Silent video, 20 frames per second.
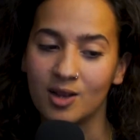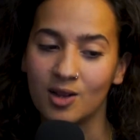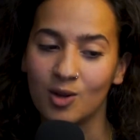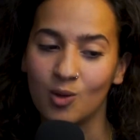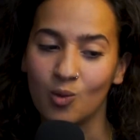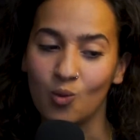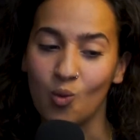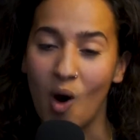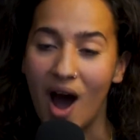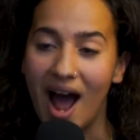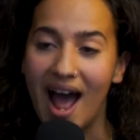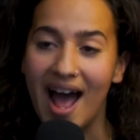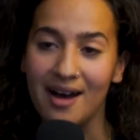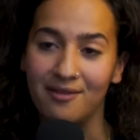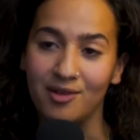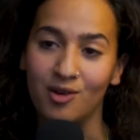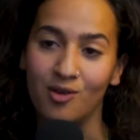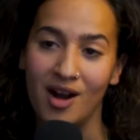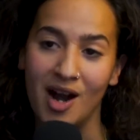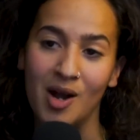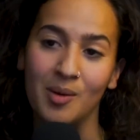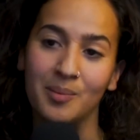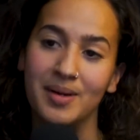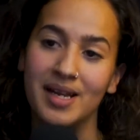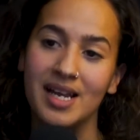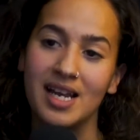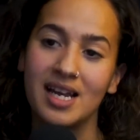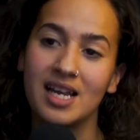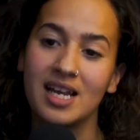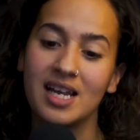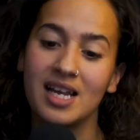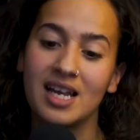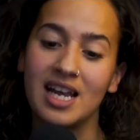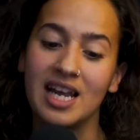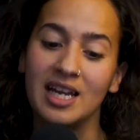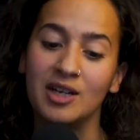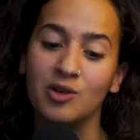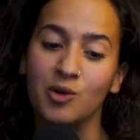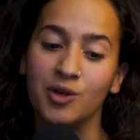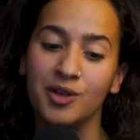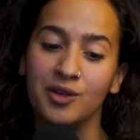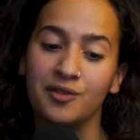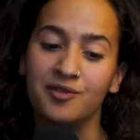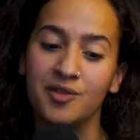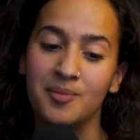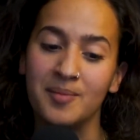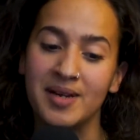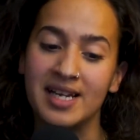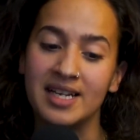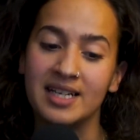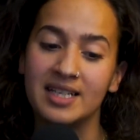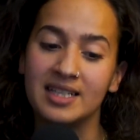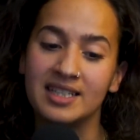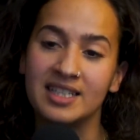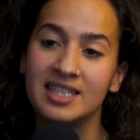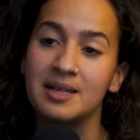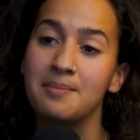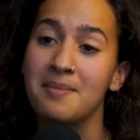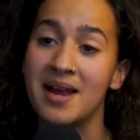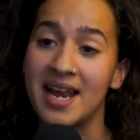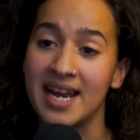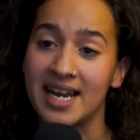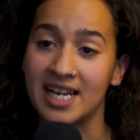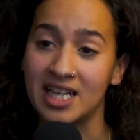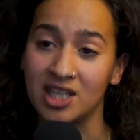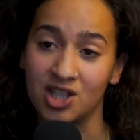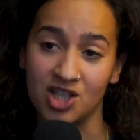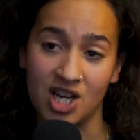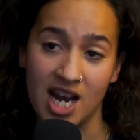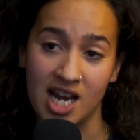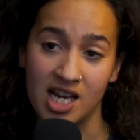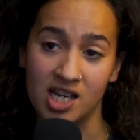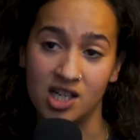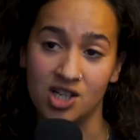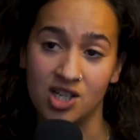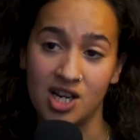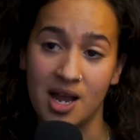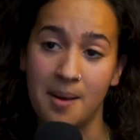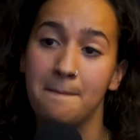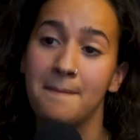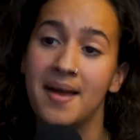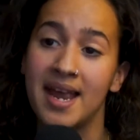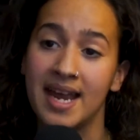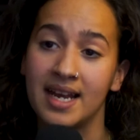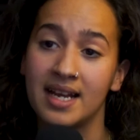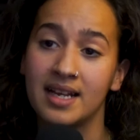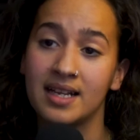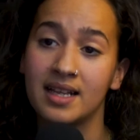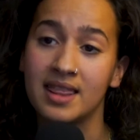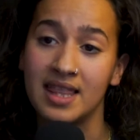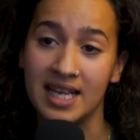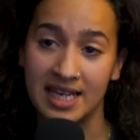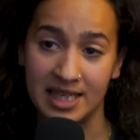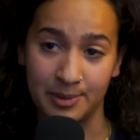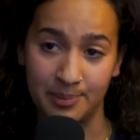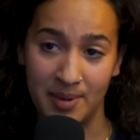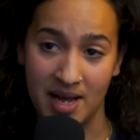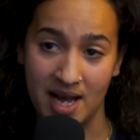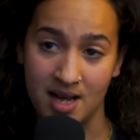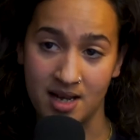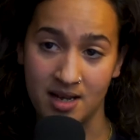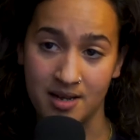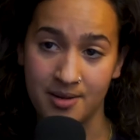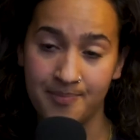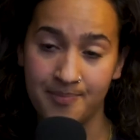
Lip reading: what I have around me in order for me to make a change and make things better.